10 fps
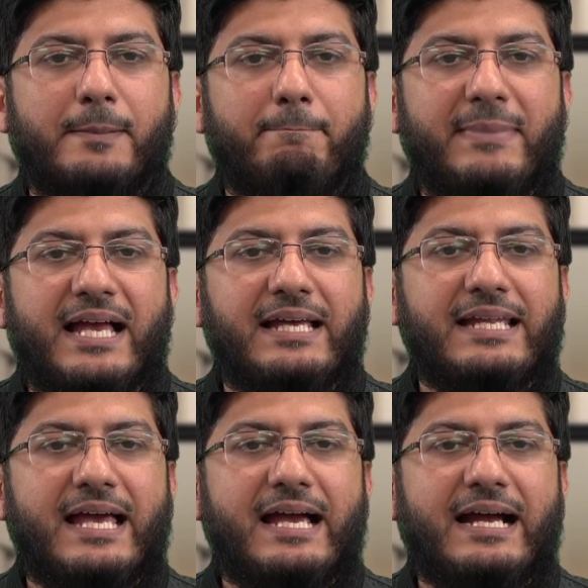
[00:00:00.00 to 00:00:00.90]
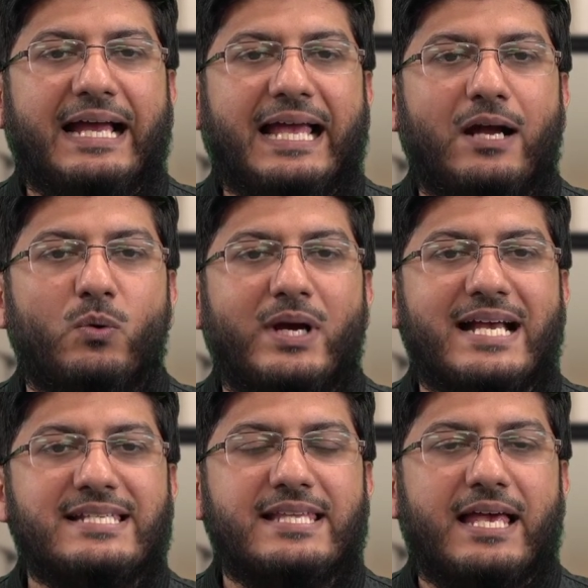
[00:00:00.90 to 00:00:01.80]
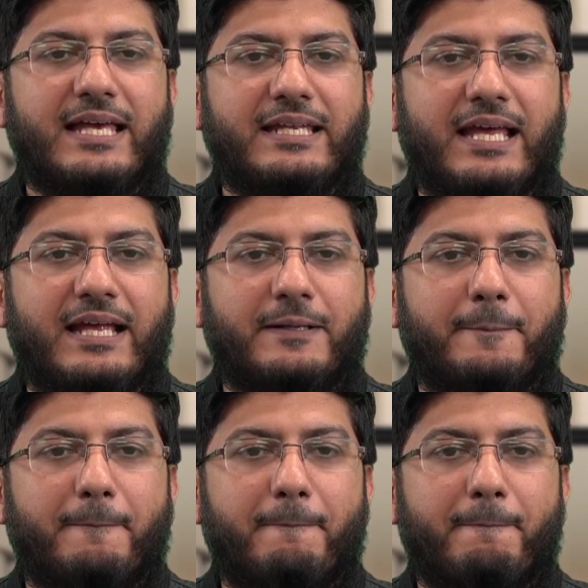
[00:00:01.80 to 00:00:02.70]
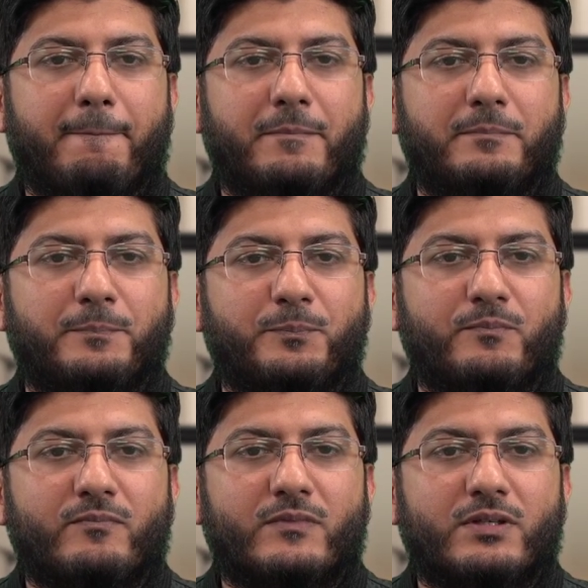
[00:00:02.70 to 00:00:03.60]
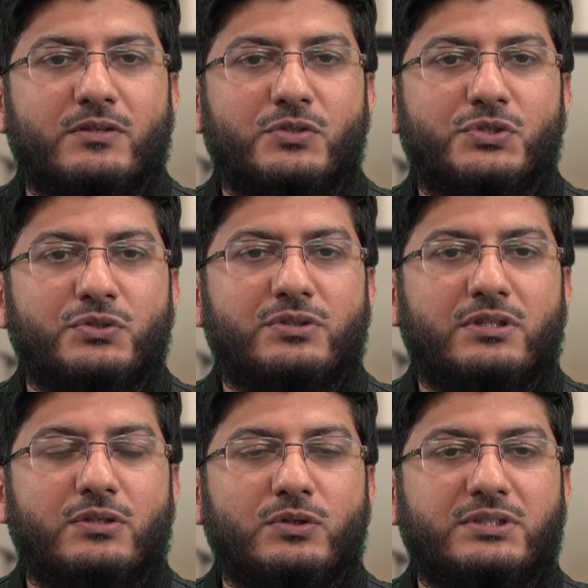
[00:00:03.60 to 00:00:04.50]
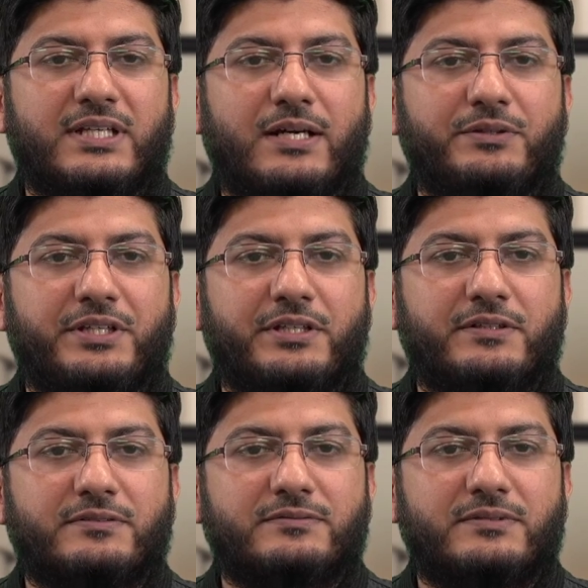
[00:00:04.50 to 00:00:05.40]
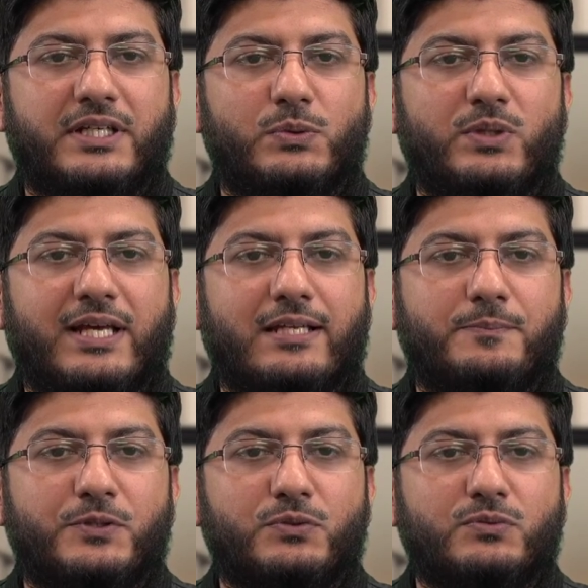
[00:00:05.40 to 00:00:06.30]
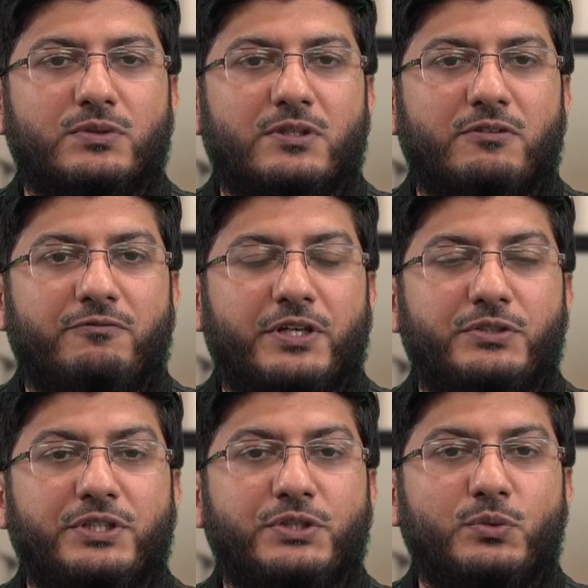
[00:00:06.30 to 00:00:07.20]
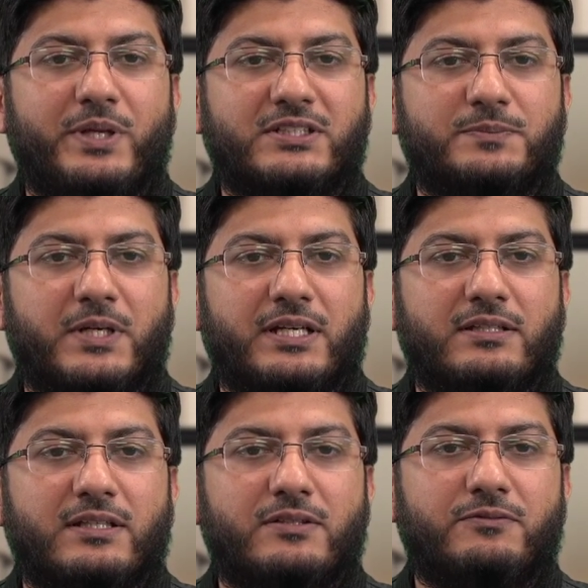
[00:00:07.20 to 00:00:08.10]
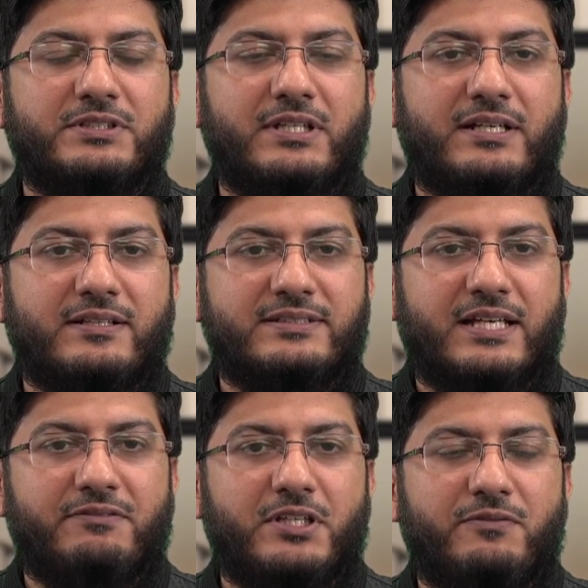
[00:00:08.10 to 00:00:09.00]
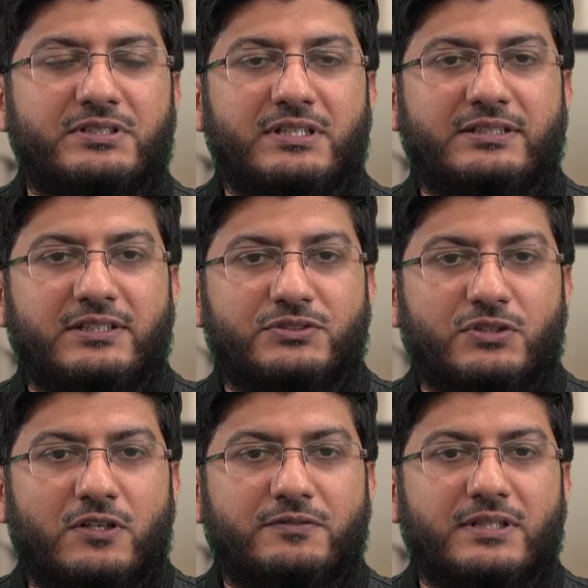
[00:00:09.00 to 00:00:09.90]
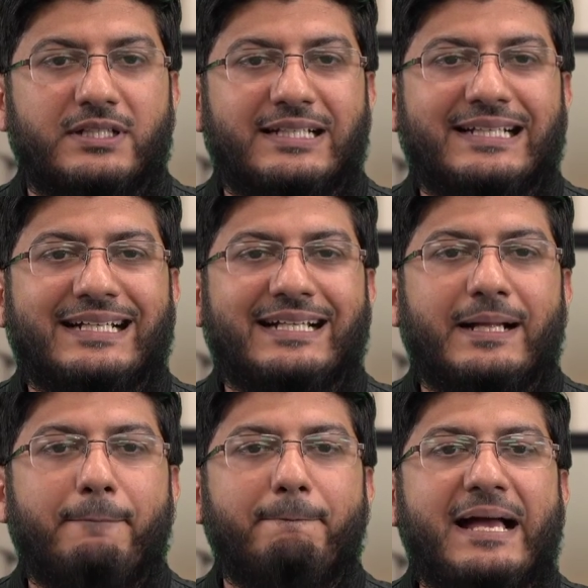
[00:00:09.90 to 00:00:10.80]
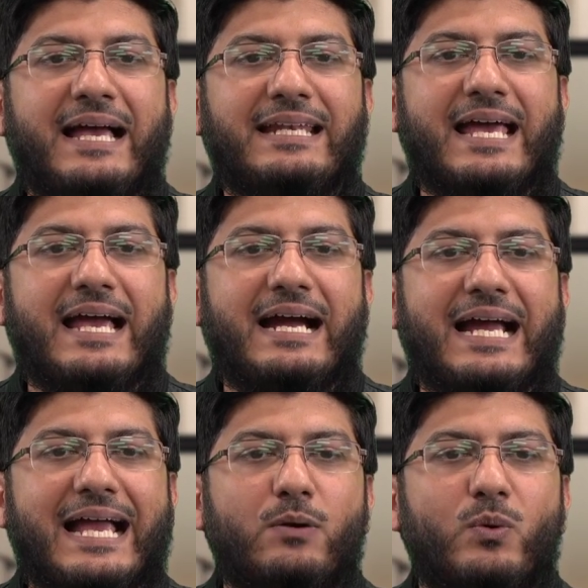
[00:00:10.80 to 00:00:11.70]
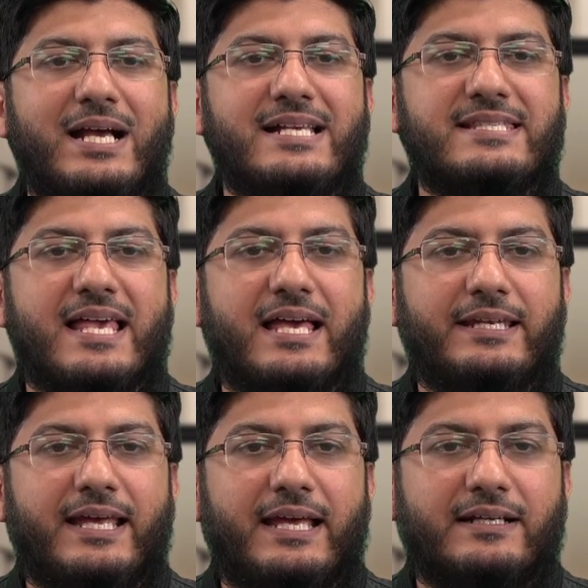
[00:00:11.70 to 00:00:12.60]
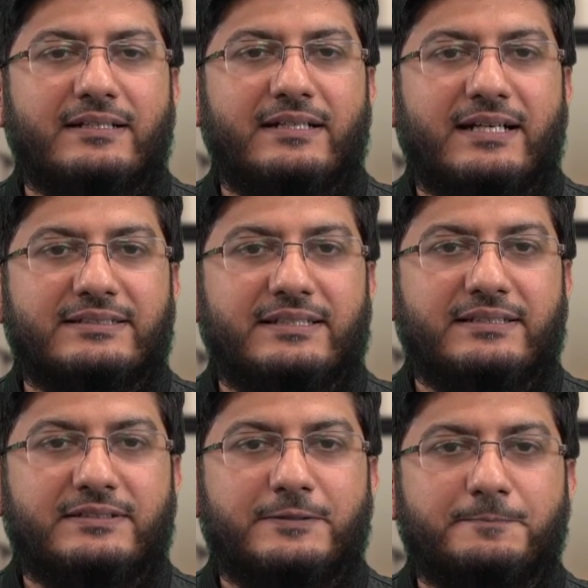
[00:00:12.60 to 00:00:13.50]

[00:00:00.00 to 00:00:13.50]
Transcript: Mana'a wazana. You should look down here. It will help you where you need to make smile and which letter is heavy, which letter is soft. Mana'a wazana. Excellent.